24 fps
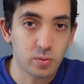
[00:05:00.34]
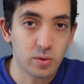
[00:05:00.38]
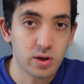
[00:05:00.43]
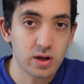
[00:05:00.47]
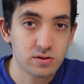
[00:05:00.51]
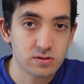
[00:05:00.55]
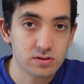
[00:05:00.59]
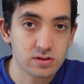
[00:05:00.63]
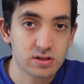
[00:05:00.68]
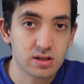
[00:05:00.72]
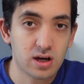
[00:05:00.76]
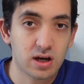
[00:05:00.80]

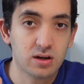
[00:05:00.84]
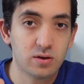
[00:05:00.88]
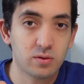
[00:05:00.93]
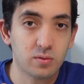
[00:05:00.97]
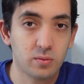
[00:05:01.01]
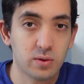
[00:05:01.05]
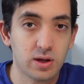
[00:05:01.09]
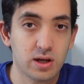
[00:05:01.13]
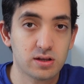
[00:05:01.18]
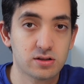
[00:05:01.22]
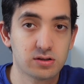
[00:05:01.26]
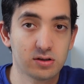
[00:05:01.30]
wheels
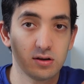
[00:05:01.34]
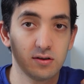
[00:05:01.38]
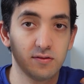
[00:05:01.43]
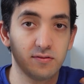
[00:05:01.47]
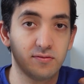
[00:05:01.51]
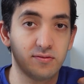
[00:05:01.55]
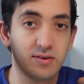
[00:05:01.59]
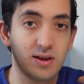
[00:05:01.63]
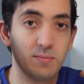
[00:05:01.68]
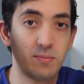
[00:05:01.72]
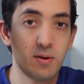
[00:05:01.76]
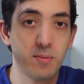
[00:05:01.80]
done, we can sort of
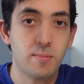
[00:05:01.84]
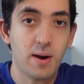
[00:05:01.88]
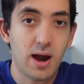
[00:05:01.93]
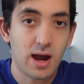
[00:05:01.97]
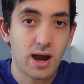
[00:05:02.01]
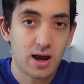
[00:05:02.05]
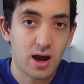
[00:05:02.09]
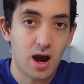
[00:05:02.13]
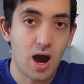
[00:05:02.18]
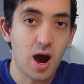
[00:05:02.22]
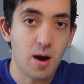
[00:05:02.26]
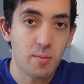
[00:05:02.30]
flip it
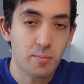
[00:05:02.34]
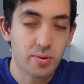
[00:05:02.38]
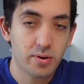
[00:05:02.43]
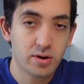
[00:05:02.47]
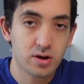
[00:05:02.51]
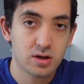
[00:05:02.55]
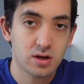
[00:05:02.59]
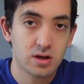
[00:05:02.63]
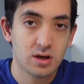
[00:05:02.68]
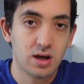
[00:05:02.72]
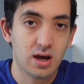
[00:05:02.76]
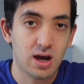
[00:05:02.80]
back
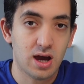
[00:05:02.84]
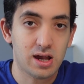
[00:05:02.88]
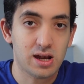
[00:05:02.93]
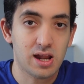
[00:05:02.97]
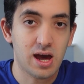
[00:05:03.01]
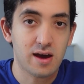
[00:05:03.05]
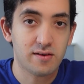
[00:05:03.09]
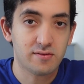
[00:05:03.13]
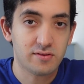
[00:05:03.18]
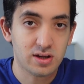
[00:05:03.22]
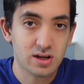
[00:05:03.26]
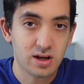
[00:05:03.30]
up and
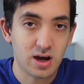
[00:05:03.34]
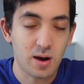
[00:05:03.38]
have it